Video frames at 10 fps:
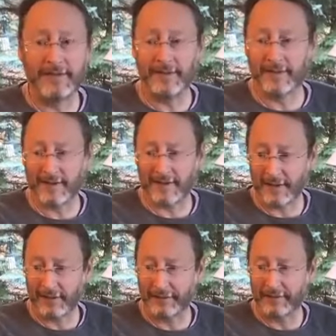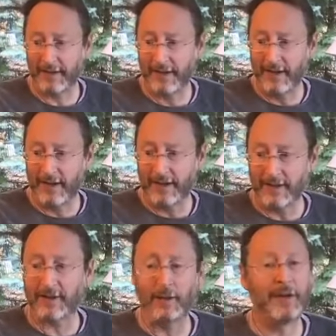itself, and
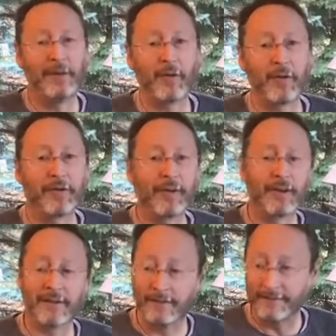so many more things.